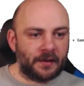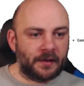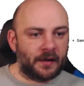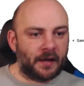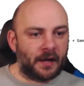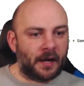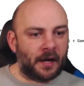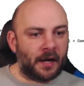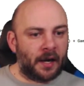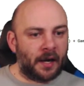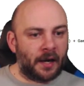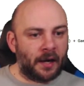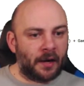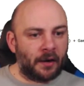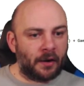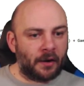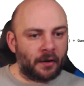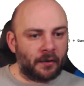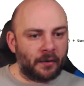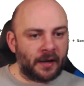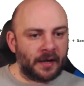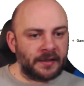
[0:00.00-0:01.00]

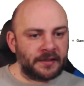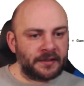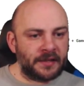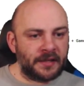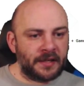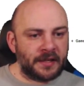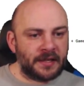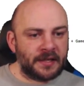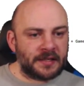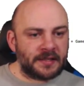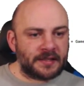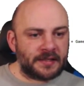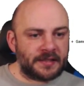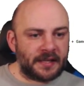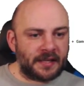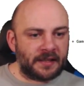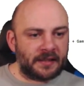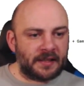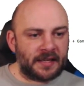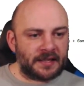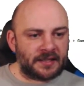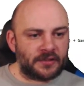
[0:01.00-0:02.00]
All right.
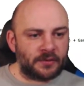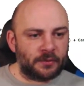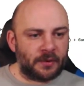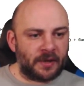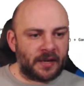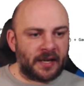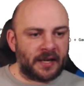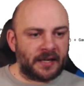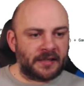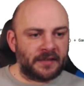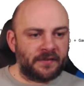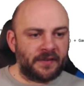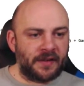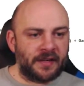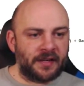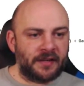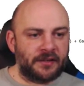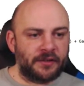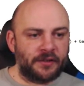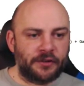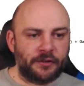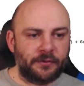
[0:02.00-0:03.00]
Set last door
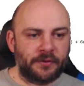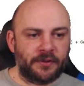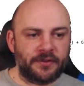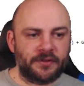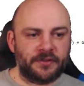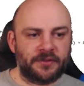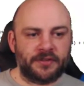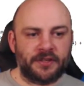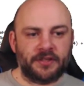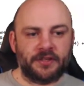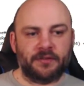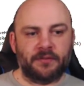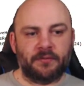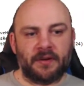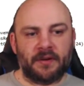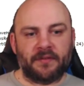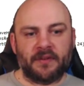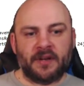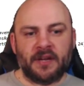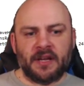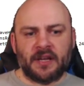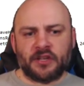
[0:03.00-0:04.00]
activated Union Station ref.
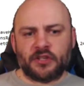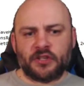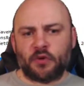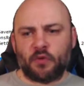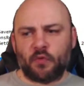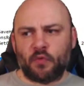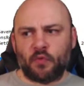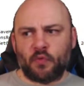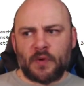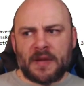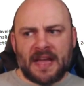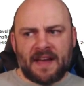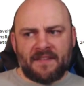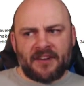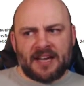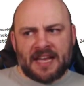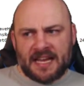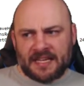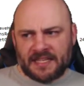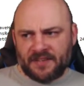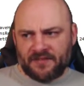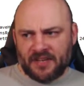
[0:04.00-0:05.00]
So we haven't
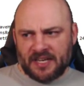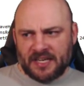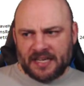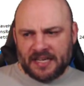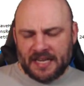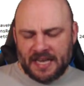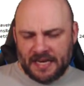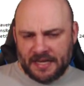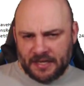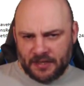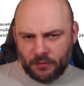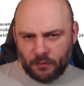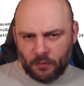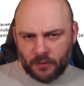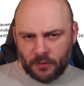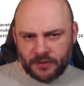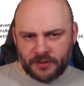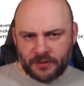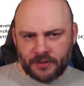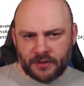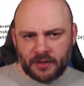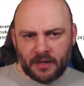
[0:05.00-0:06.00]
activated any doors.